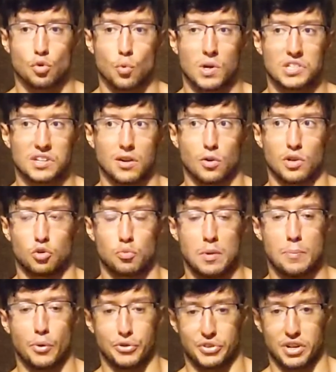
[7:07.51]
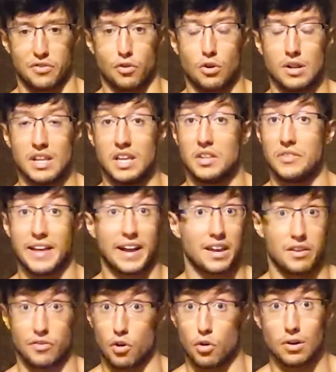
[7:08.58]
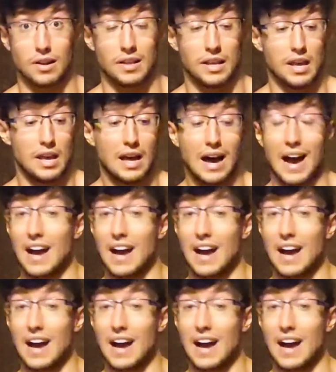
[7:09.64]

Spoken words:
the ones that are going to be positive only, negative only,